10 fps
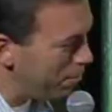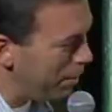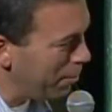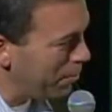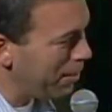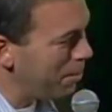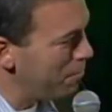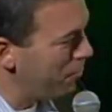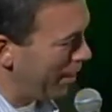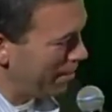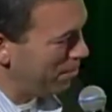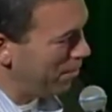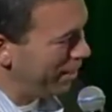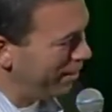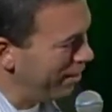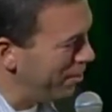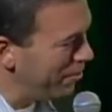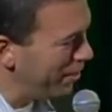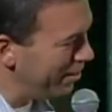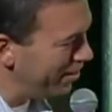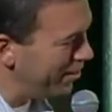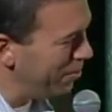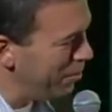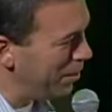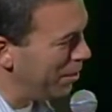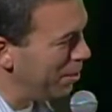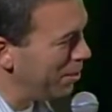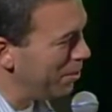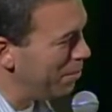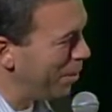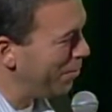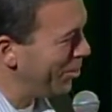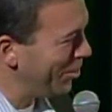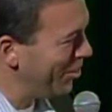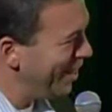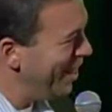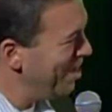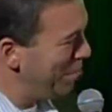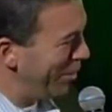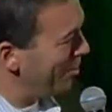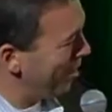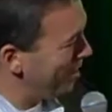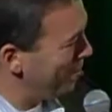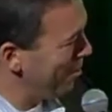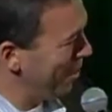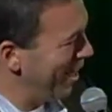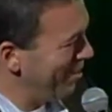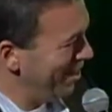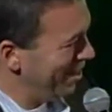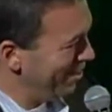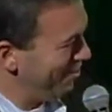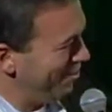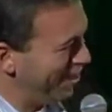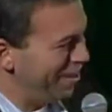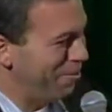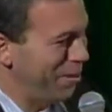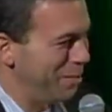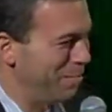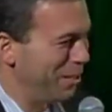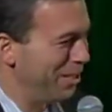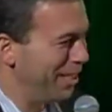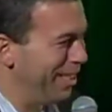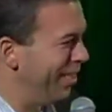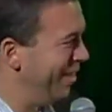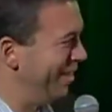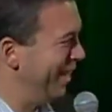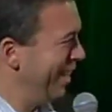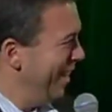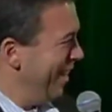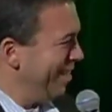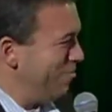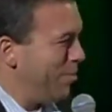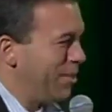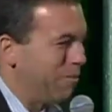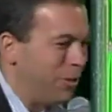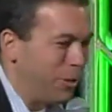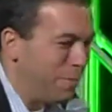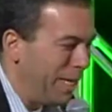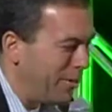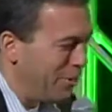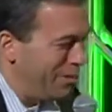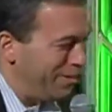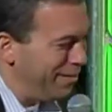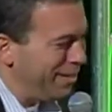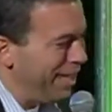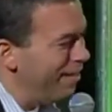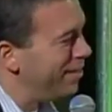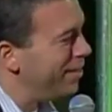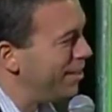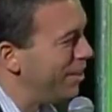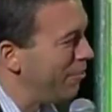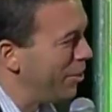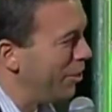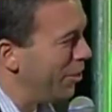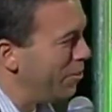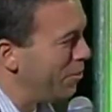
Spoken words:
money with them. That's money not going into the publishers. But you guys probably have a lot of the Facebook stuff on your pages and get discovery there as